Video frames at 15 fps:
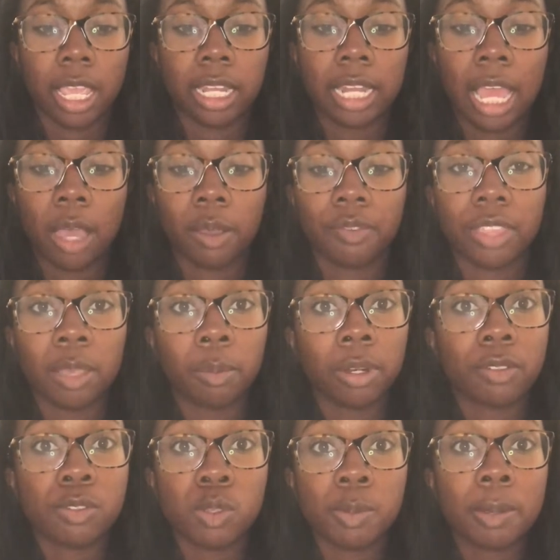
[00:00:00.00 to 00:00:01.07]
Now, if they would
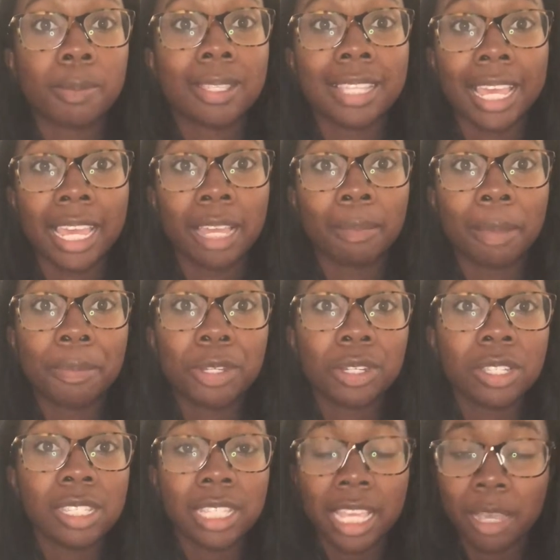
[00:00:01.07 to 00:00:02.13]
have swooped up Sam, I'm
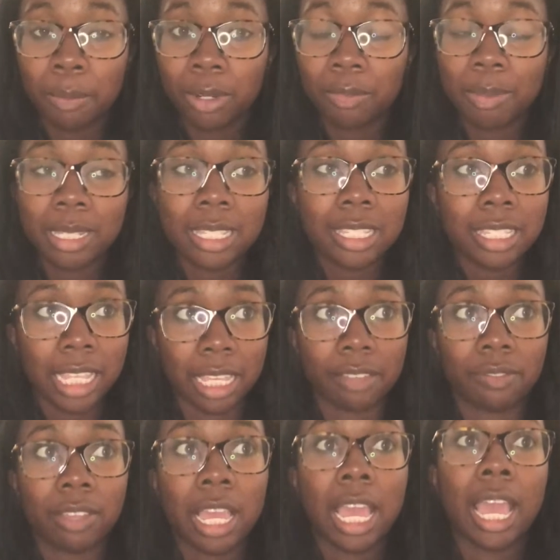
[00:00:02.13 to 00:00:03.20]
sure Sam would have been
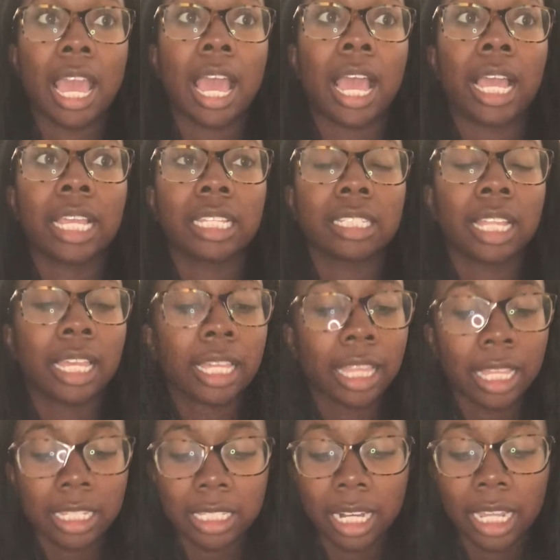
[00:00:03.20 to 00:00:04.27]
safe. Like
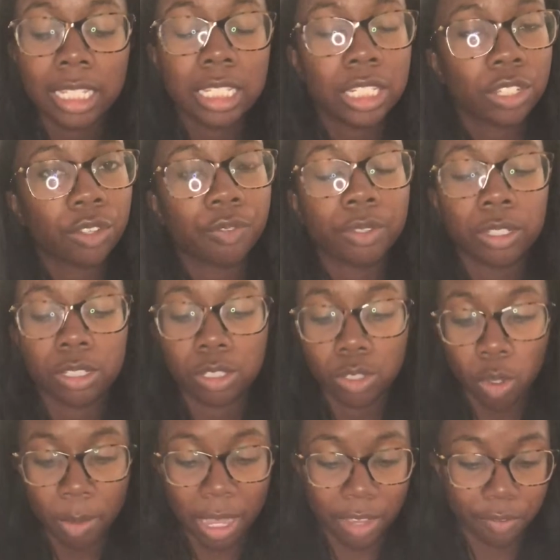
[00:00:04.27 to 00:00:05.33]
I said, I still feel
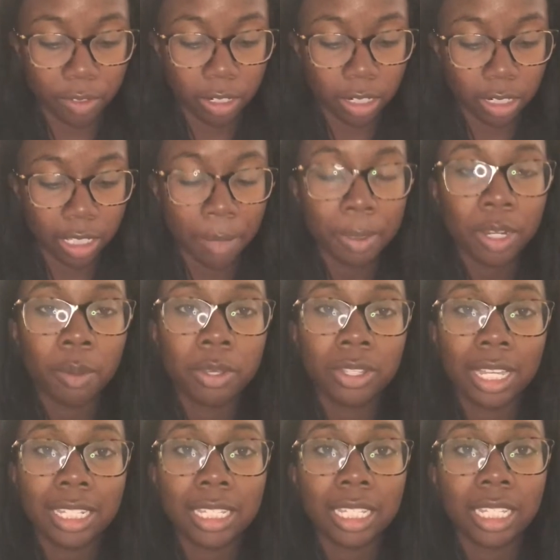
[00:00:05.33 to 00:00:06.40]
so bad for her. Let me know what
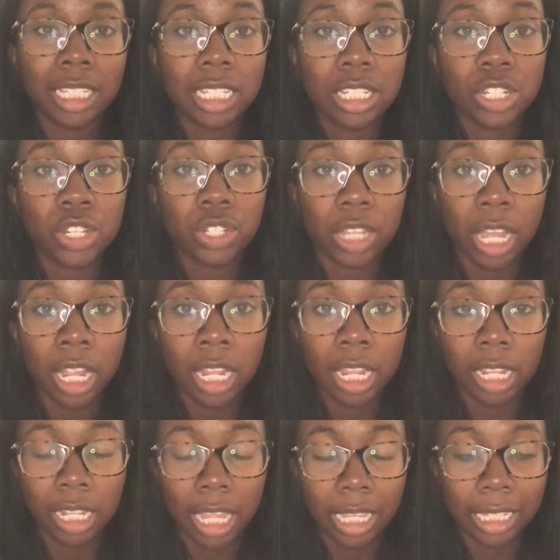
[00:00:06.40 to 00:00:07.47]
you guys think of these
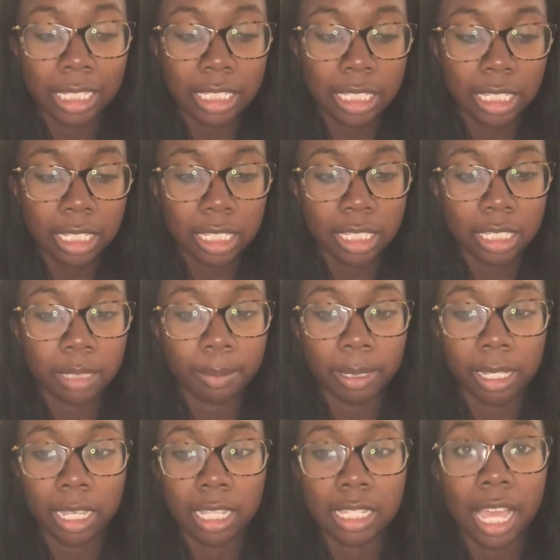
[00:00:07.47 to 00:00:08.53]
shell alliances,
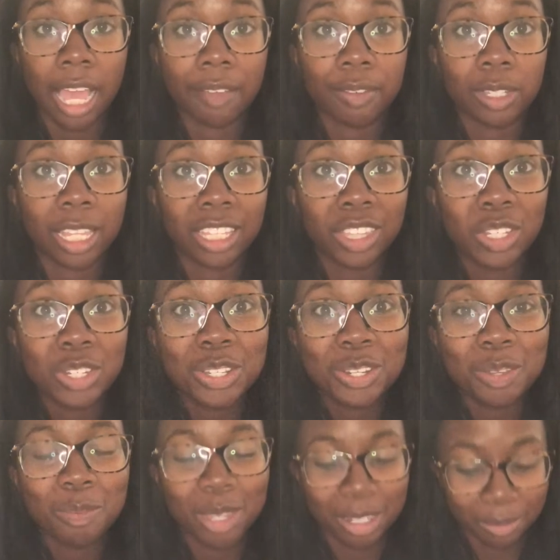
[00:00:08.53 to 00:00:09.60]
because I feel like they're
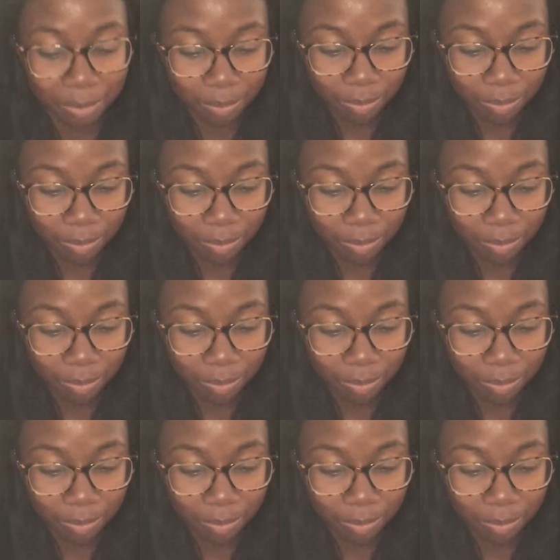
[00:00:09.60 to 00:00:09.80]
stupid.